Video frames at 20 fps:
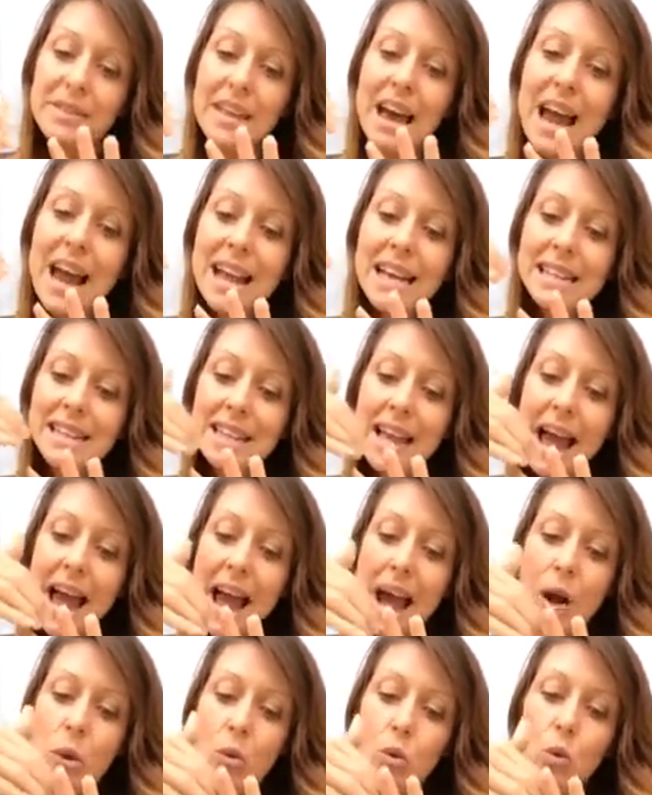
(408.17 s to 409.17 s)
that is
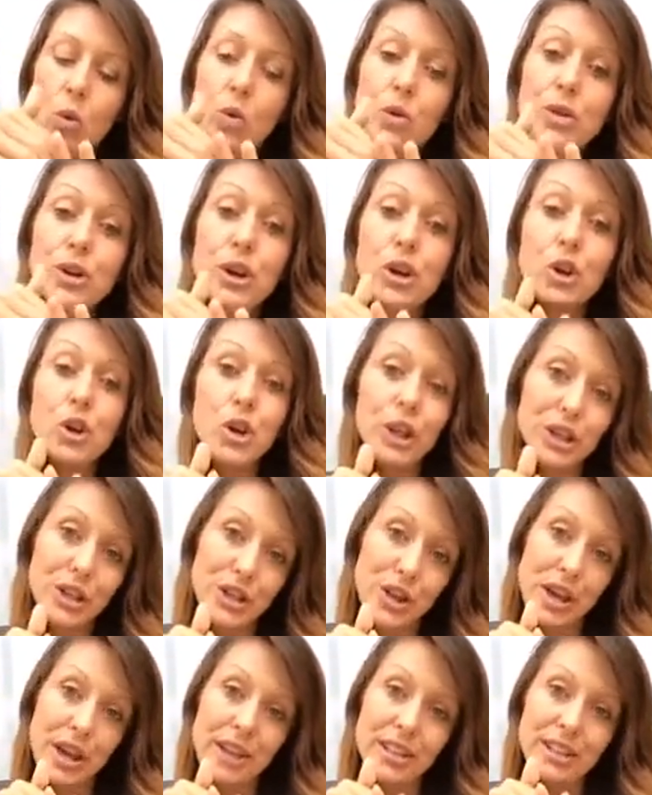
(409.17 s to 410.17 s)
how all the
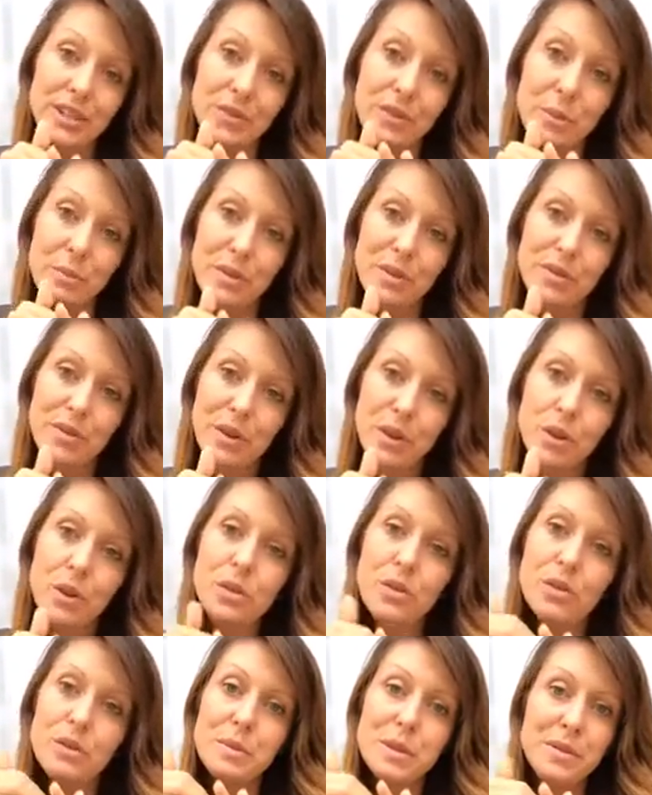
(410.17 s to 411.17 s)
goodness from the
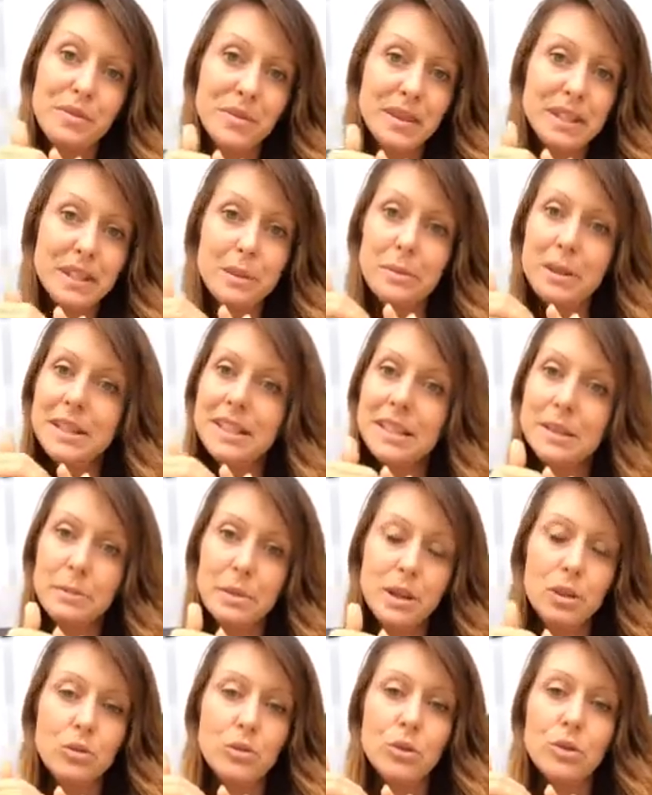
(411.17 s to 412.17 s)
food, from the vitamins, the
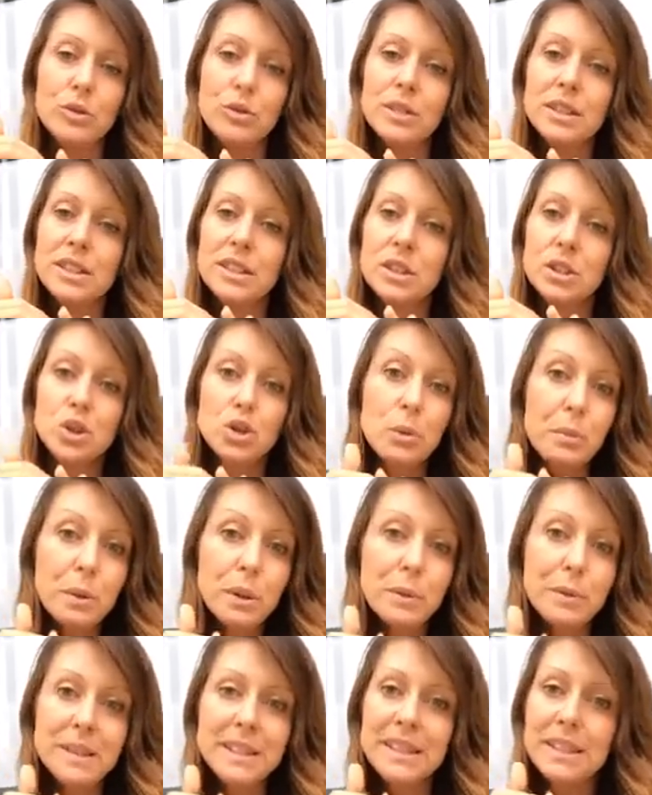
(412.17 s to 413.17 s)
minerals, the
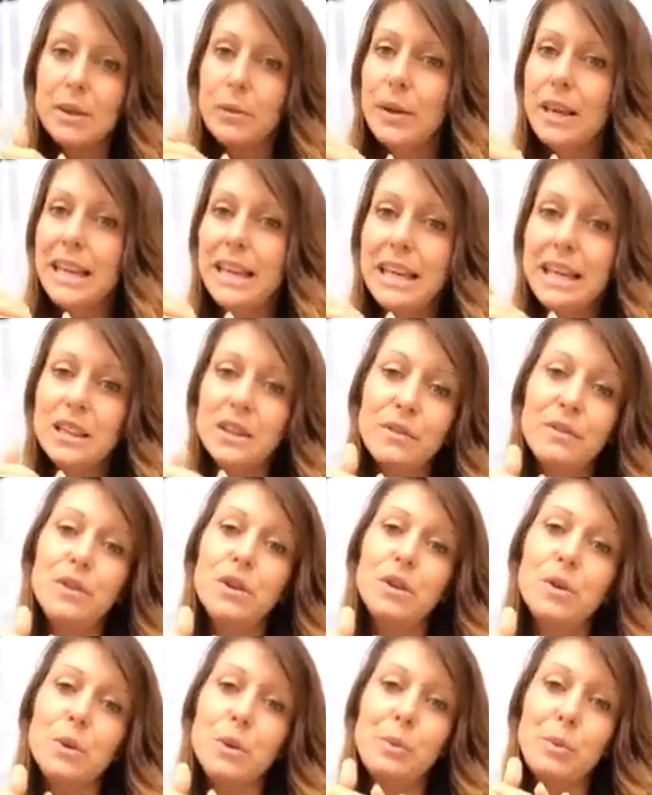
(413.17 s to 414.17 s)
supplements that we eat, the
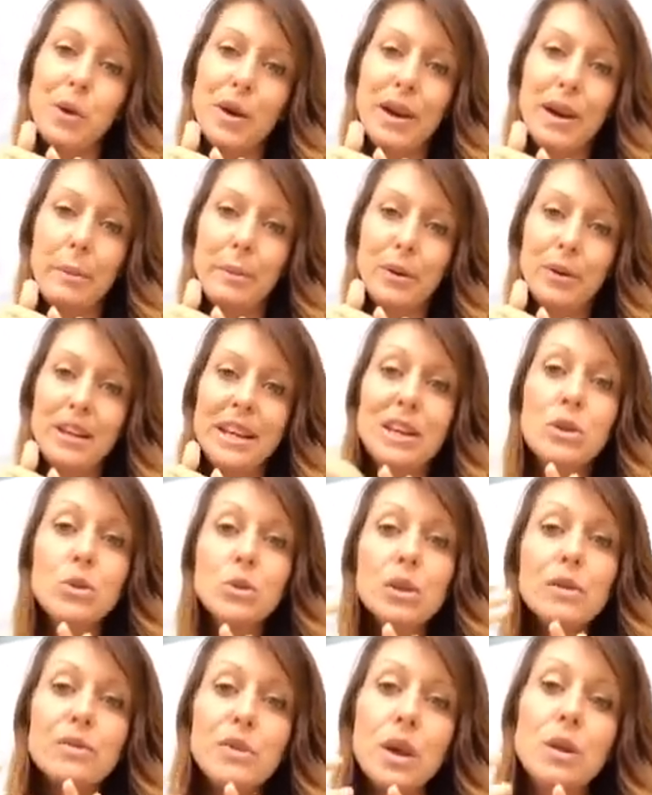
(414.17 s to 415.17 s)
food that we put in our body,
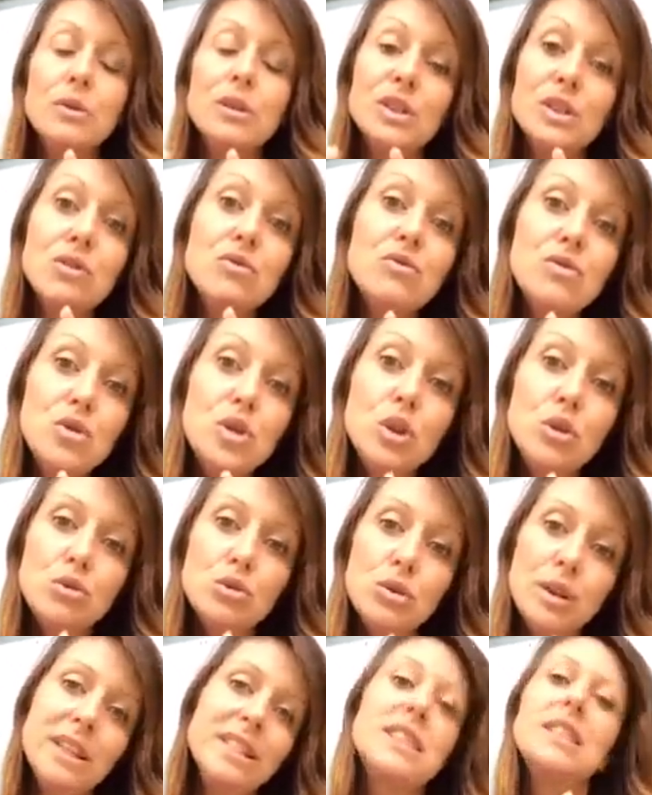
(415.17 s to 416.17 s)
all of those
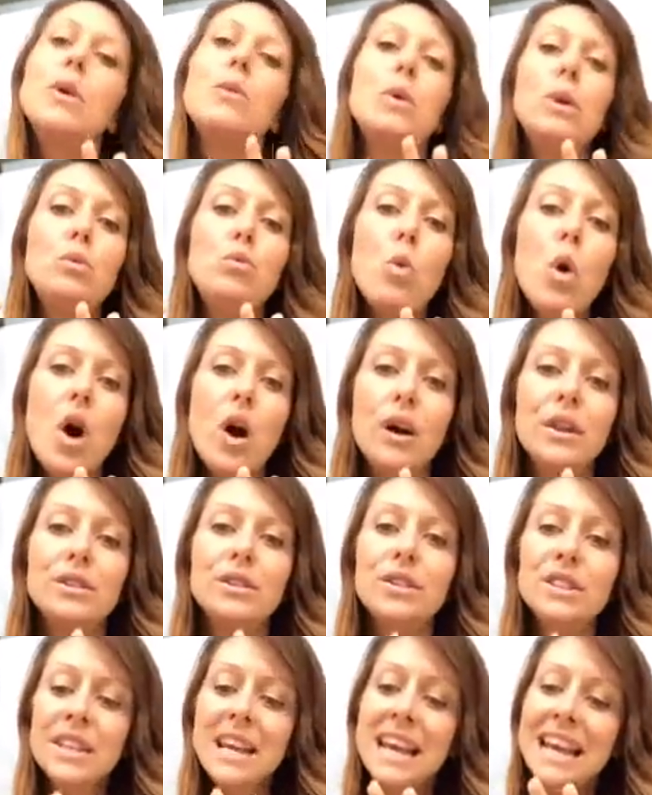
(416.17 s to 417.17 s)
nutrients that we
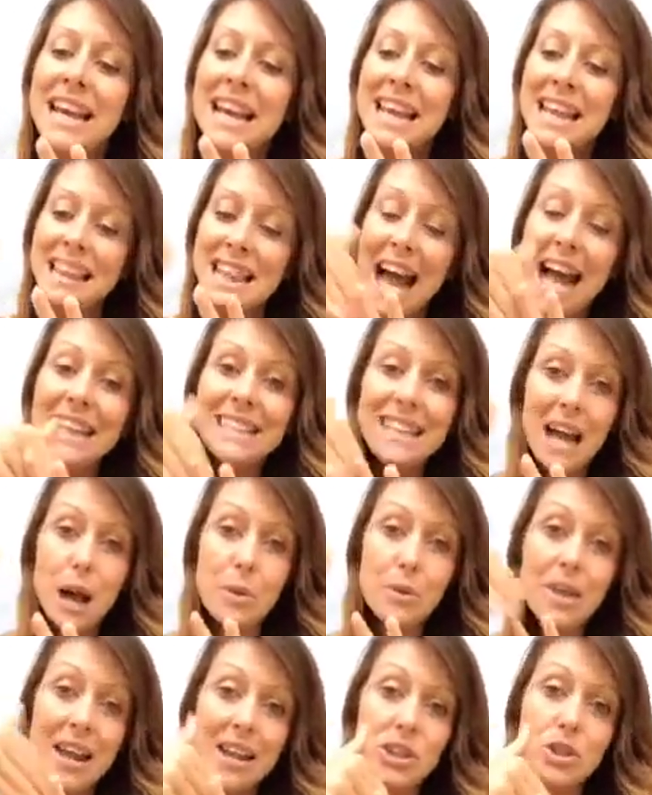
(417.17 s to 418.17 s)
want, that's how
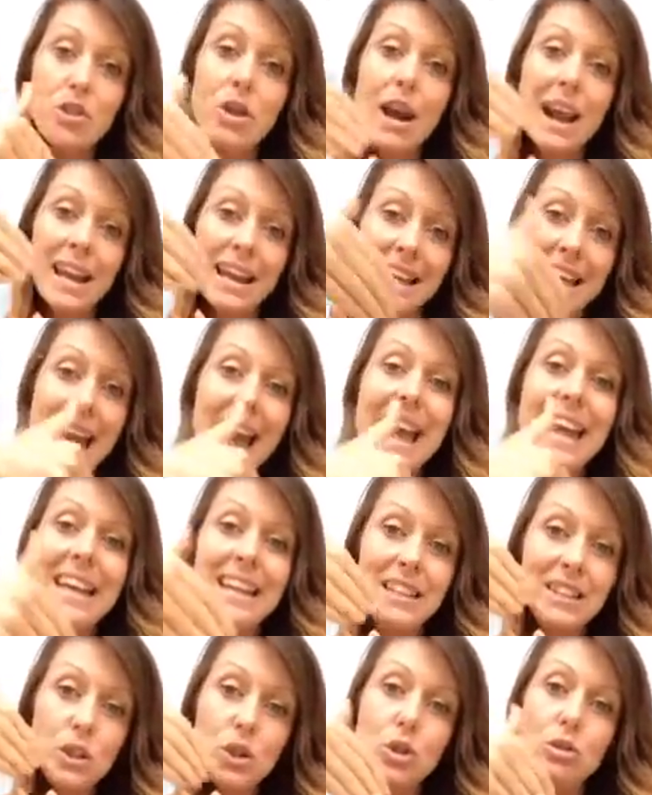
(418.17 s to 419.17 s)
they try and get
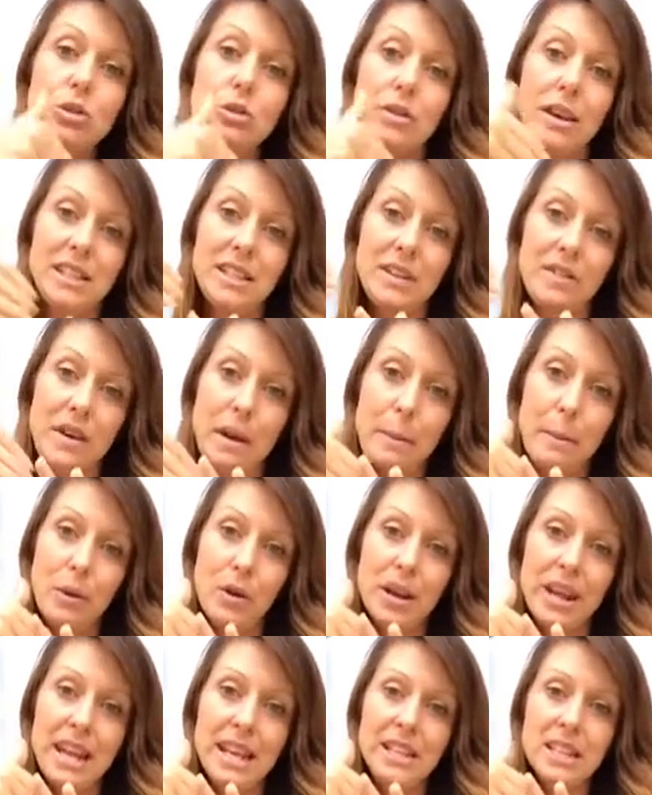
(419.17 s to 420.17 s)
into the rest of our
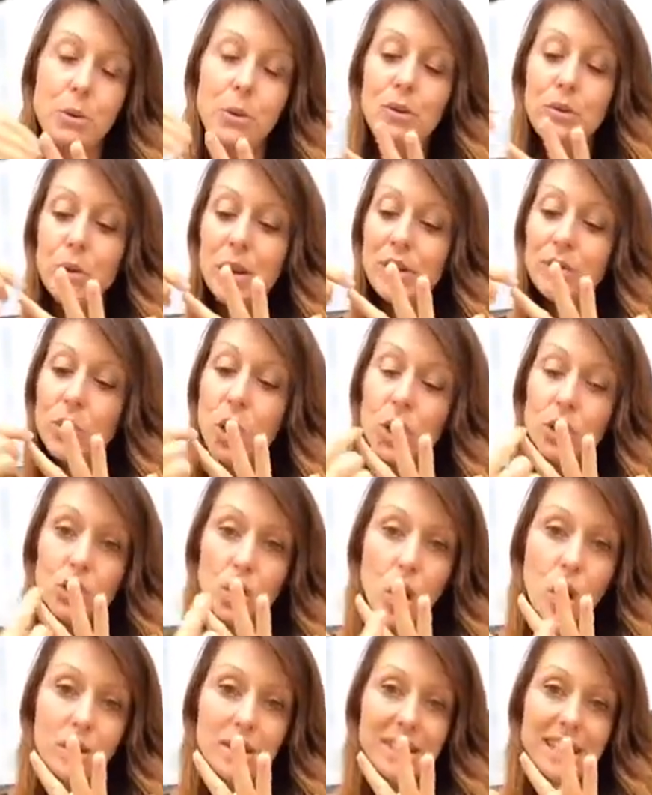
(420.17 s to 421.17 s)
body. So if we've got
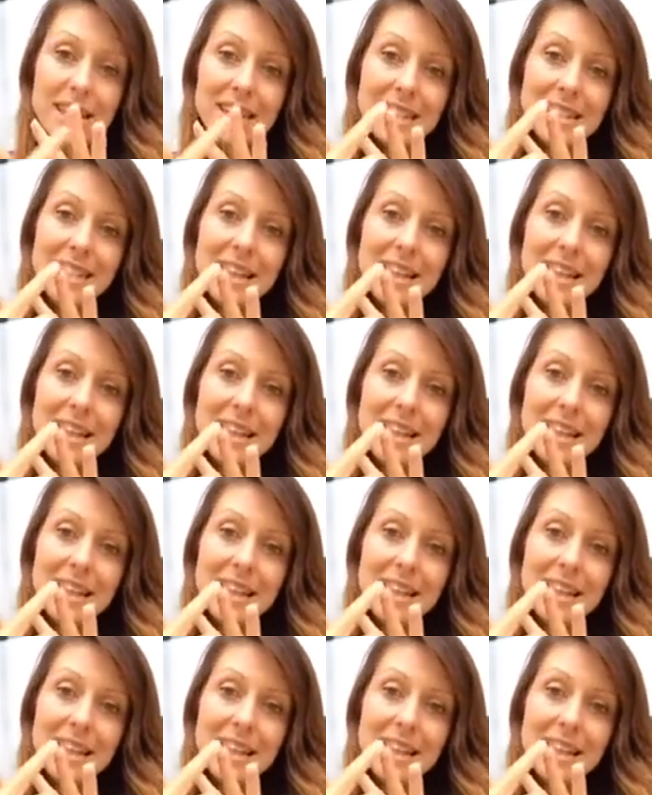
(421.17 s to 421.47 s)
toxins